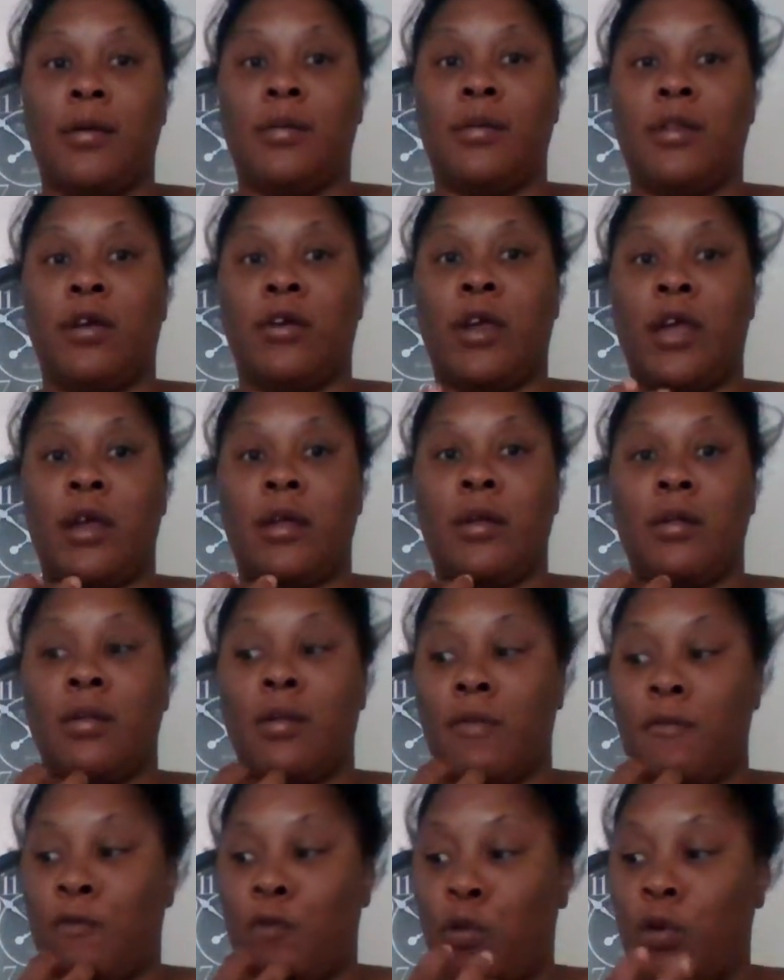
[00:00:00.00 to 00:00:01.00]
They're getting
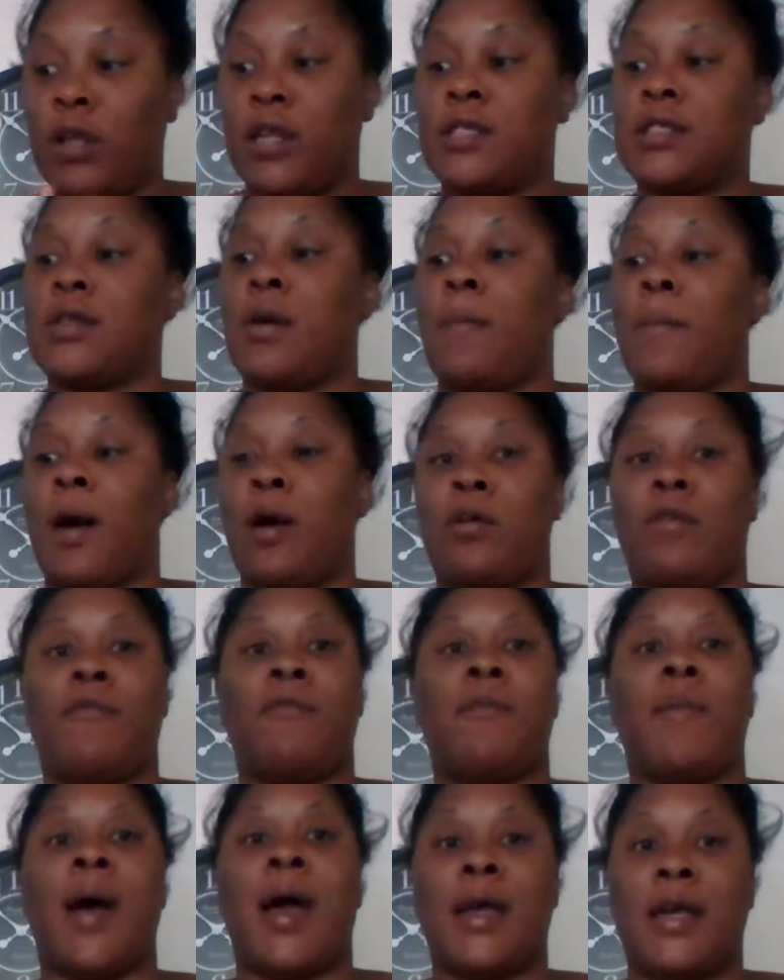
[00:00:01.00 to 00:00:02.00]
the fullest amount of
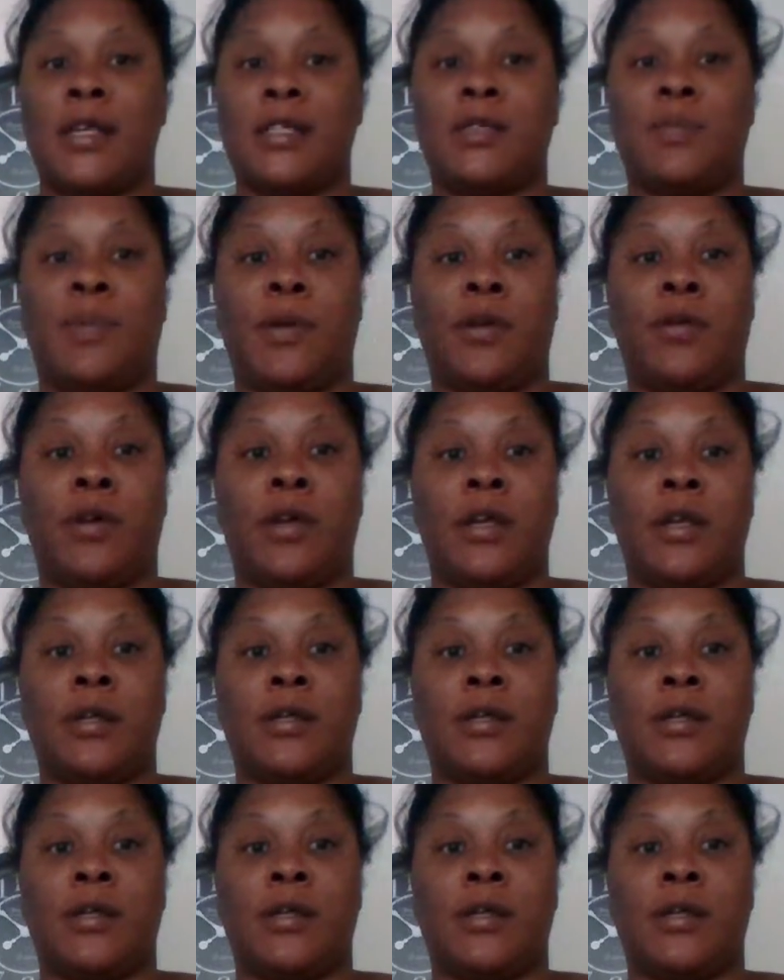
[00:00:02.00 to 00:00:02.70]
my experience.